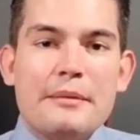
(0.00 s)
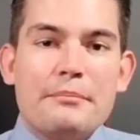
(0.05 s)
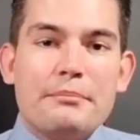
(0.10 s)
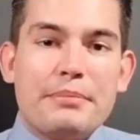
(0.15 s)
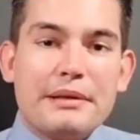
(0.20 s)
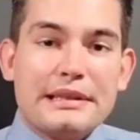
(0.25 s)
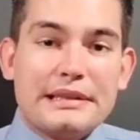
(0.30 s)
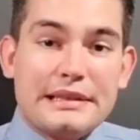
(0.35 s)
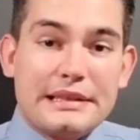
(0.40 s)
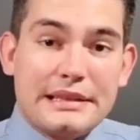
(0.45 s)

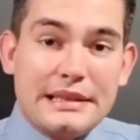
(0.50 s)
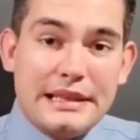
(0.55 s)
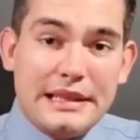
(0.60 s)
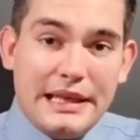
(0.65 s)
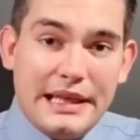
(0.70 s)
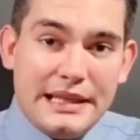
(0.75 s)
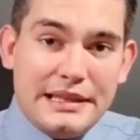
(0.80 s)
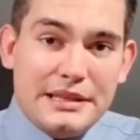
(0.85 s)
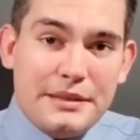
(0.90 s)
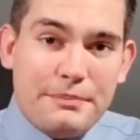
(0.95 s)
But
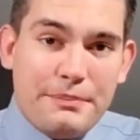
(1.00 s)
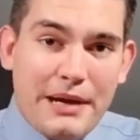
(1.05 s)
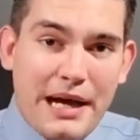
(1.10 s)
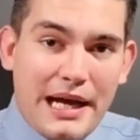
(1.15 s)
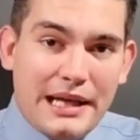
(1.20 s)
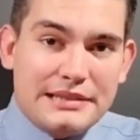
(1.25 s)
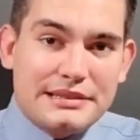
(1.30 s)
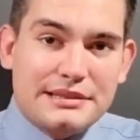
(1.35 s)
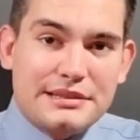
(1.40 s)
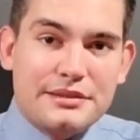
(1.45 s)
in the
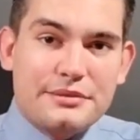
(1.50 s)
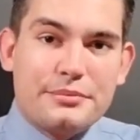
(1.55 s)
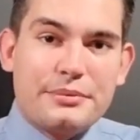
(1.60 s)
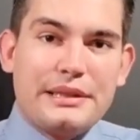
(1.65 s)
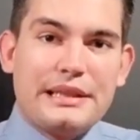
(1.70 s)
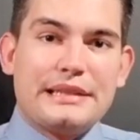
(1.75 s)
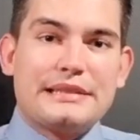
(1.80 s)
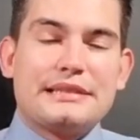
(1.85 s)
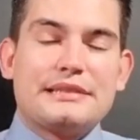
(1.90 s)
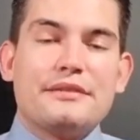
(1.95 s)
past 2
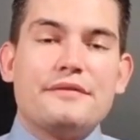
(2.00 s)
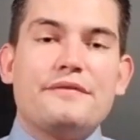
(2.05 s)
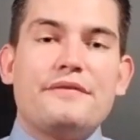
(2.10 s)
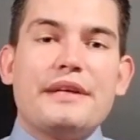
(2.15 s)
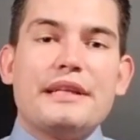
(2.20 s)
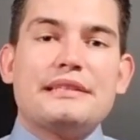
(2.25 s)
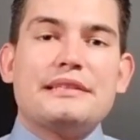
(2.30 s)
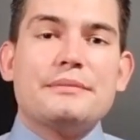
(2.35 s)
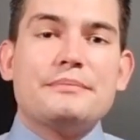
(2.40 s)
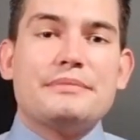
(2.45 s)
weeks, the
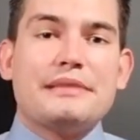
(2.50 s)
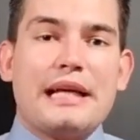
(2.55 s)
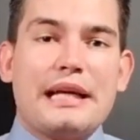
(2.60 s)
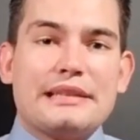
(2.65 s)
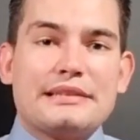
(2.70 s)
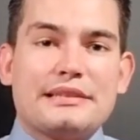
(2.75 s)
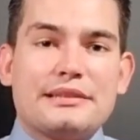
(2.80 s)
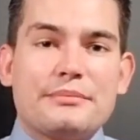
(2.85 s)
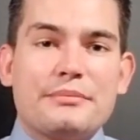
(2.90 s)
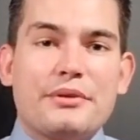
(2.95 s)
victim
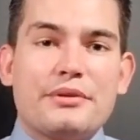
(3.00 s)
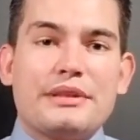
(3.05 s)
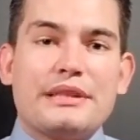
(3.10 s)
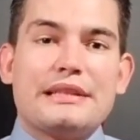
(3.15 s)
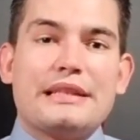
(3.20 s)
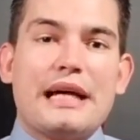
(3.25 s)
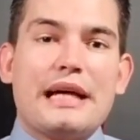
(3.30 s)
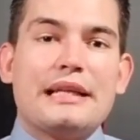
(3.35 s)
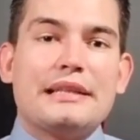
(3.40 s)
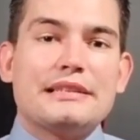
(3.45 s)

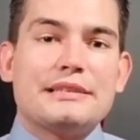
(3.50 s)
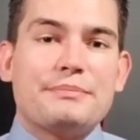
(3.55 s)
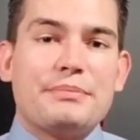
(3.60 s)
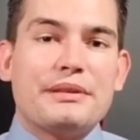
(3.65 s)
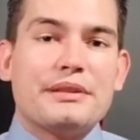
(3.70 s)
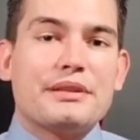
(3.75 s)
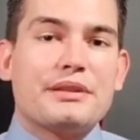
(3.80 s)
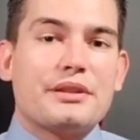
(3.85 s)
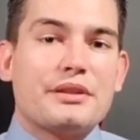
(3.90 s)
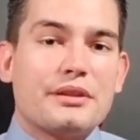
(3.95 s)
testimony that has
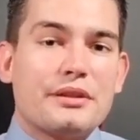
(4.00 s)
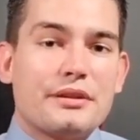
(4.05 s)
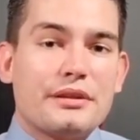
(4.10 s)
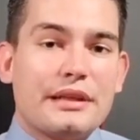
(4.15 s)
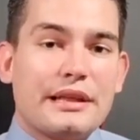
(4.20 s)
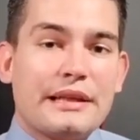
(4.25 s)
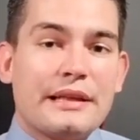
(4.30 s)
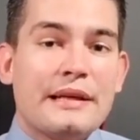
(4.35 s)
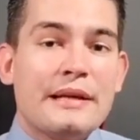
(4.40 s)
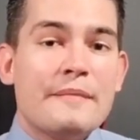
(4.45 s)
been
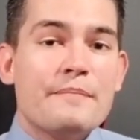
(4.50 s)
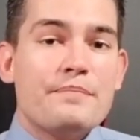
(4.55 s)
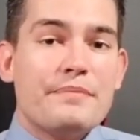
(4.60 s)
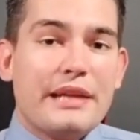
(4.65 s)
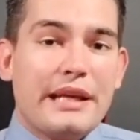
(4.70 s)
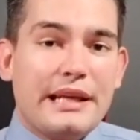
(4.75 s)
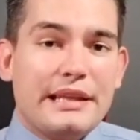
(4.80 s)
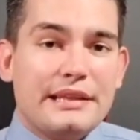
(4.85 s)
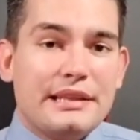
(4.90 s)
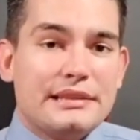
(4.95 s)
occurring
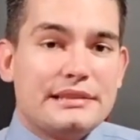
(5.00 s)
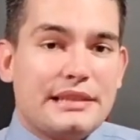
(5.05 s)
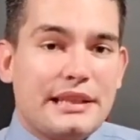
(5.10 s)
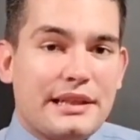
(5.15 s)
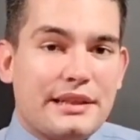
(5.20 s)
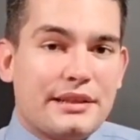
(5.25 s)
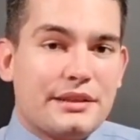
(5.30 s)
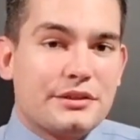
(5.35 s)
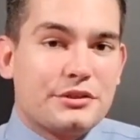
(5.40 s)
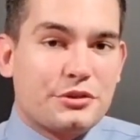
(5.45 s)
in the
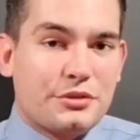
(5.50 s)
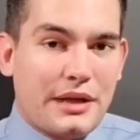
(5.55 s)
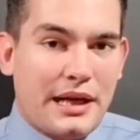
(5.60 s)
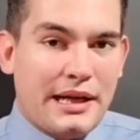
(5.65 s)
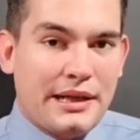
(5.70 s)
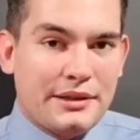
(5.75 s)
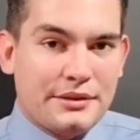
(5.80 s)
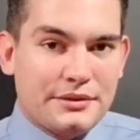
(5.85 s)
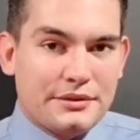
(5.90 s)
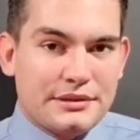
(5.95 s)
terror
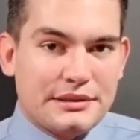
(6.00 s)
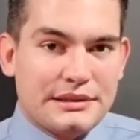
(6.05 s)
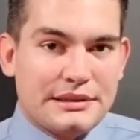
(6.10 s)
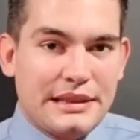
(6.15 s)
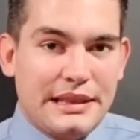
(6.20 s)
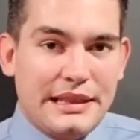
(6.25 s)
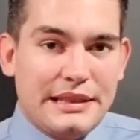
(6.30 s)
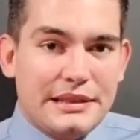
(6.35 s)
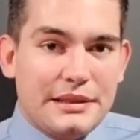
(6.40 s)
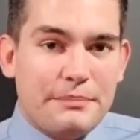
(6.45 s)
trials
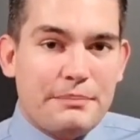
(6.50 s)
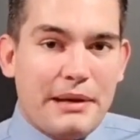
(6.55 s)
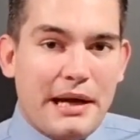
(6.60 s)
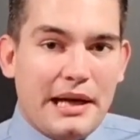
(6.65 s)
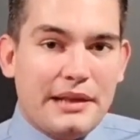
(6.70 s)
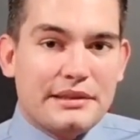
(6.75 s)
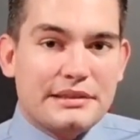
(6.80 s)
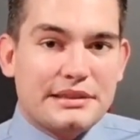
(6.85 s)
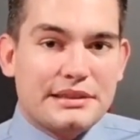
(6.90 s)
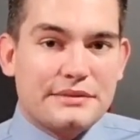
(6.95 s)
in the
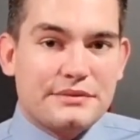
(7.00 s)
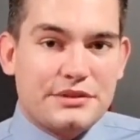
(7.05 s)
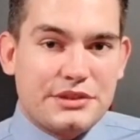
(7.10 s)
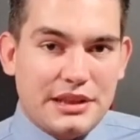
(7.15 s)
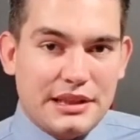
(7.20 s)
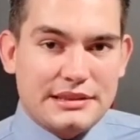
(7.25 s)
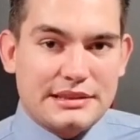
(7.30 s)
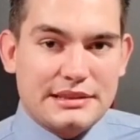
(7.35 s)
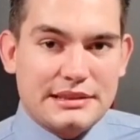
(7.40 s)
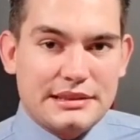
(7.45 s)
Palace of
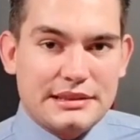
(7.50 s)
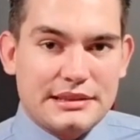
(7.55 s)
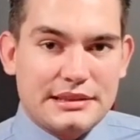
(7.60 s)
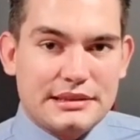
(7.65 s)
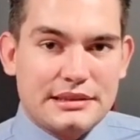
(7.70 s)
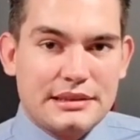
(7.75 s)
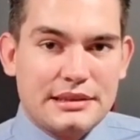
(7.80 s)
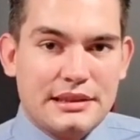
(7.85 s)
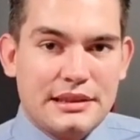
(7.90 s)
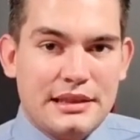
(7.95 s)

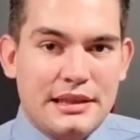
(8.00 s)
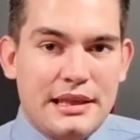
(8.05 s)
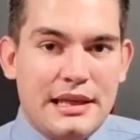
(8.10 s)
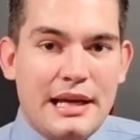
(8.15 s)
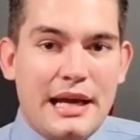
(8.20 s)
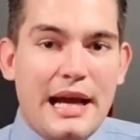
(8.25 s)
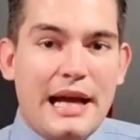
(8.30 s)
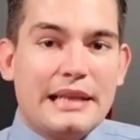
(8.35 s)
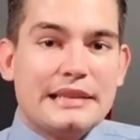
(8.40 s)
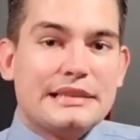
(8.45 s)
Justice
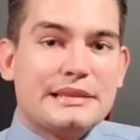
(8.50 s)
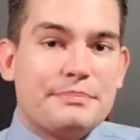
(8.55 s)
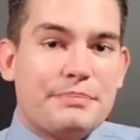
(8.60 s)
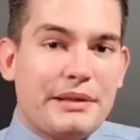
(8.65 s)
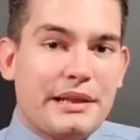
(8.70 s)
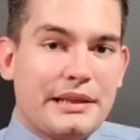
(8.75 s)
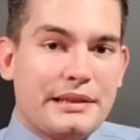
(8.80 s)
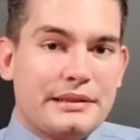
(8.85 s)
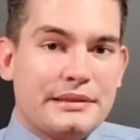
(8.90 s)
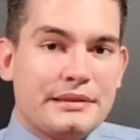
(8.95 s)
has
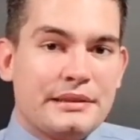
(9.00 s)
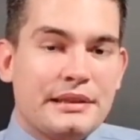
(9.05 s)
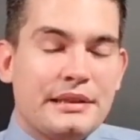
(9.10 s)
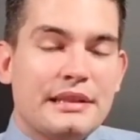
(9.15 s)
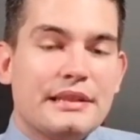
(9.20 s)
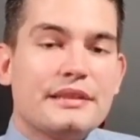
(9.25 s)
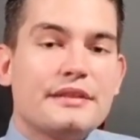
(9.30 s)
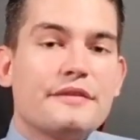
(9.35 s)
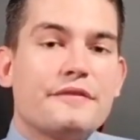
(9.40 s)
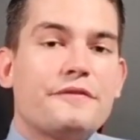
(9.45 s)
been
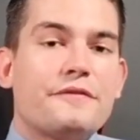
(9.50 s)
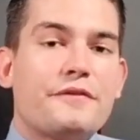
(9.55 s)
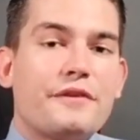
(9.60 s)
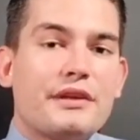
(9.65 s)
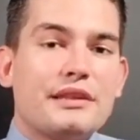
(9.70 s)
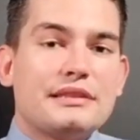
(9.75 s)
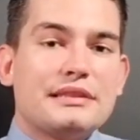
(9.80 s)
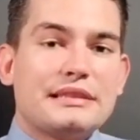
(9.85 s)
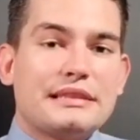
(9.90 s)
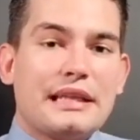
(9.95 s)
the
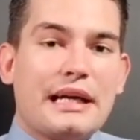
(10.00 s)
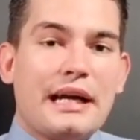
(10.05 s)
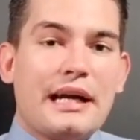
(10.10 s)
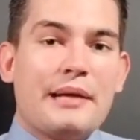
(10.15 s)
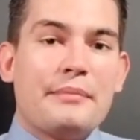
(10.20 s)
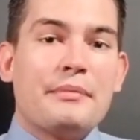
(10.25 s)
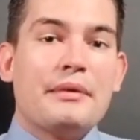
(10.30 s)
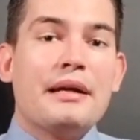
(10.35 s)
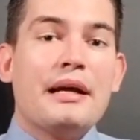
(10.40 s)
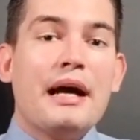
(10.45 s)
first
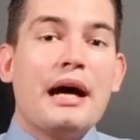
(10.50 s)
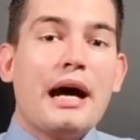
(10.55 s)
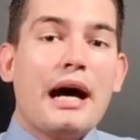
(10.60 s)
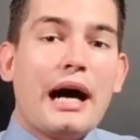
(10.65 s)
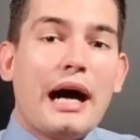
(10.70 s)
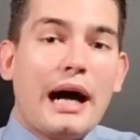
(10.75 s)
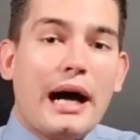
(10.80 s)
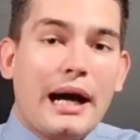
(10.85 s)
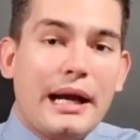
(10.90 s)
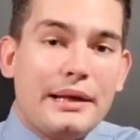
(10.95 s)
time
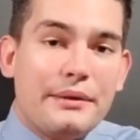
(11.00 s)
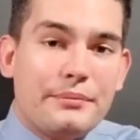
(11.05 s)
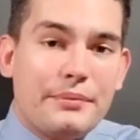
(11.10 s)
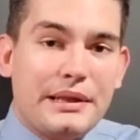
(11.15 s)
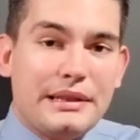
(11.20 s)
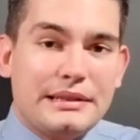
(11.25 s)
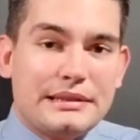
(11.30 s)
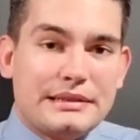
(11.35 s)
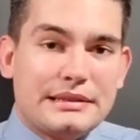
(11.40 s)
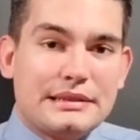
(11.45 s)

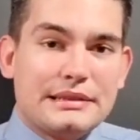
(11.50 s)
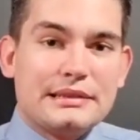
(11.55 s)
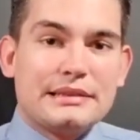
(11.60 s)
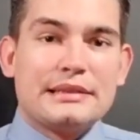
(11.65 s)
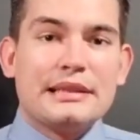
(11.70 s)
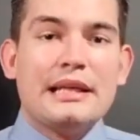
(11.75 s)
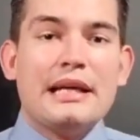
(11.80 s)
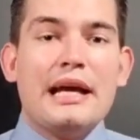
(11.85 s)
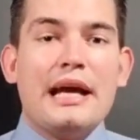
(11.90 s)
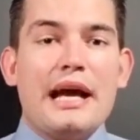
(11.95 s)

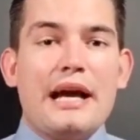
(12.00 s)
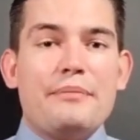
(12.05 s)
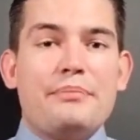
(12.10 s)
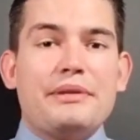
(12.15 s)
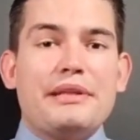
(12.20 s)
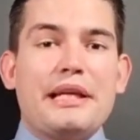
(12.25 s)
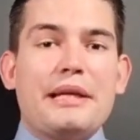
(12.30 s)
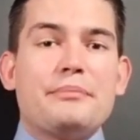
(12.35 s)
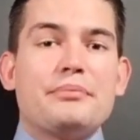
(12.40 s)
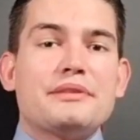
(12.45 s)
eyewitnesses have
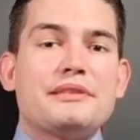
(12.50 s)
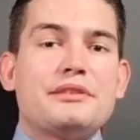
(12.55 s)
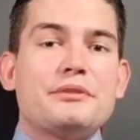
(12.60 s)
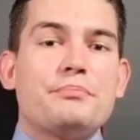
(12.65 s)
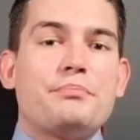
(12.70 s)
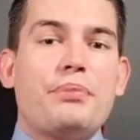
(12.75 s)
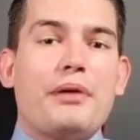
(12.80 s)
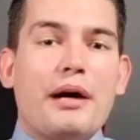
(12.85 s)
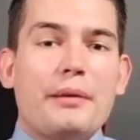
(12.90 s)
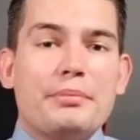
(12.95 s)
been able
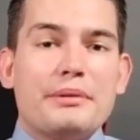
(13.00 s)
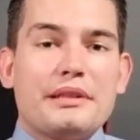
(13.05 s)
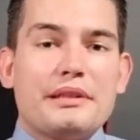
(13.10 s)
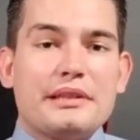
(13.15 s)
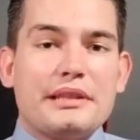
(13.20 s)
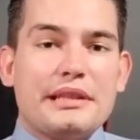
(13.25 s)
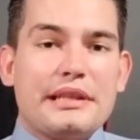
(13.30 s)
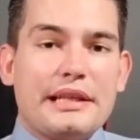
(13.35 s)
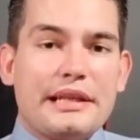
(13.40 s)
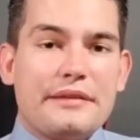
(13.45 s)
to
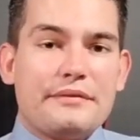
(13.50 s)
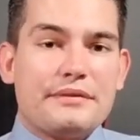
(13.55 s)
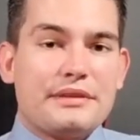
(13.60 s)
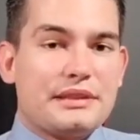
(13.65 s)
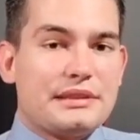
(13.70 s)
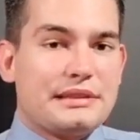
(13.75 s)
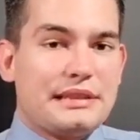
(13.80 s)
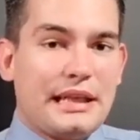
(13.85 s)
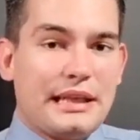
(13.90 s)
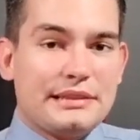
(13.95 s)
publicly give
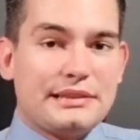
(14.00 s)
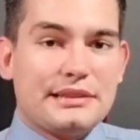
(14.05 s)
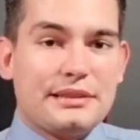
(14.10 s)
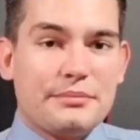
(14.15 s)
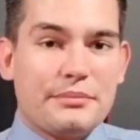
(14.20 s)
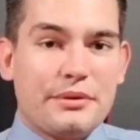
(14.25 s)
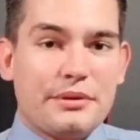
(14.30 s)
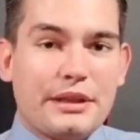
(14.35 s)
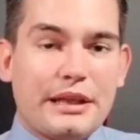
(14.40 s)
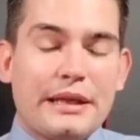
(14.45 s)
their
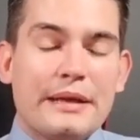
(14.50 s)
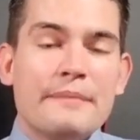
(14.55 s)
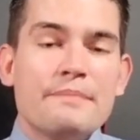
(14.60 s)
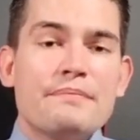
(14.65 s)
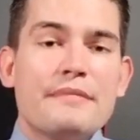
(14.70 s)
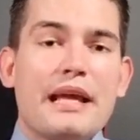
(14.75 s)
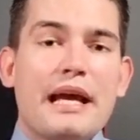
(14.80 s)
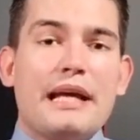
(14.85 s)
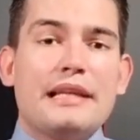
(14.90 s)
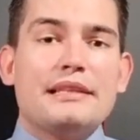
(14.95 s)
testimony.
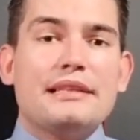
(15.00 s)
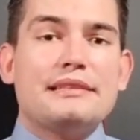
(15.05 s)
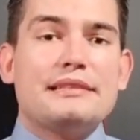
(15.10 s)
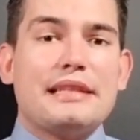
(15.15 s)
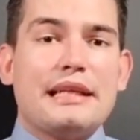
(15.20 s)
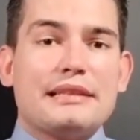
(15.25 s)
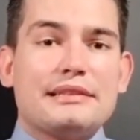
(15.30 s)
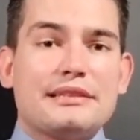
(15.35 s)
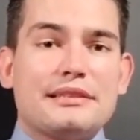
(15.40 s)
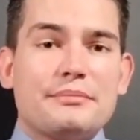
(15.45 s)
And the
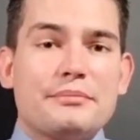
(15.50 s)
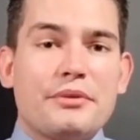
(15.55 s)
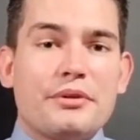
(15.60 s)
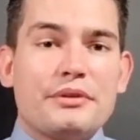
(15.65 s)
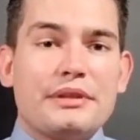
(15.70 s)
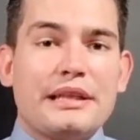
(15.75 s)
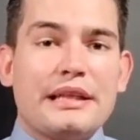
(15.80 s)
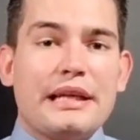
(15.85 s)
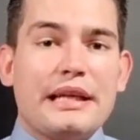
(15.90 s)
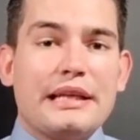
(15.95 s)

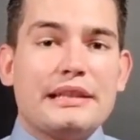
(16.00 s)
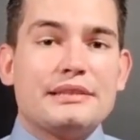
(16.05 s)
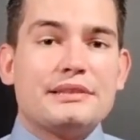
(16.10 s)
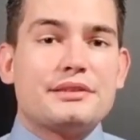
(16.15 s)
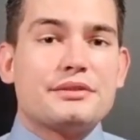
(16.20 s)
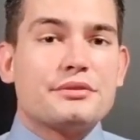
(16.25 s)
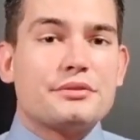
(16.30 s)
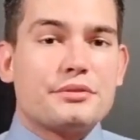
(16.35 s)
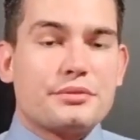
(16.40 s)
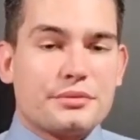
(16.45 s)
testimony
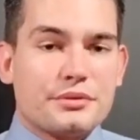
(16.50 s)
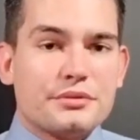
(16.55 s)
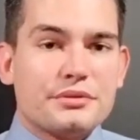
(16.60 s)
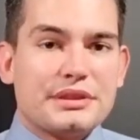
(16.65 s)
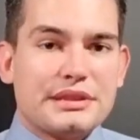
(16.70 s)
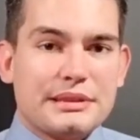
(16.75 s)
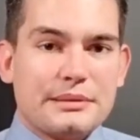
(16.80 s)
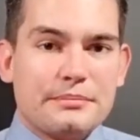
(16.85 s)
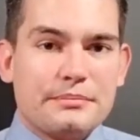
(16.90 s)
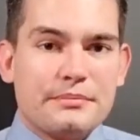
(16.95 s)
is
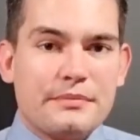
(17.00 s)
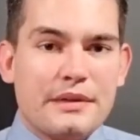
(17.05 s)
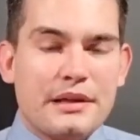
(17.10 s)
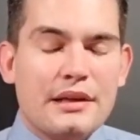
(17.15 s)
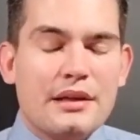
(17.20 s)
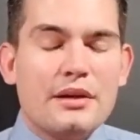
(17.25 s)
gruesome.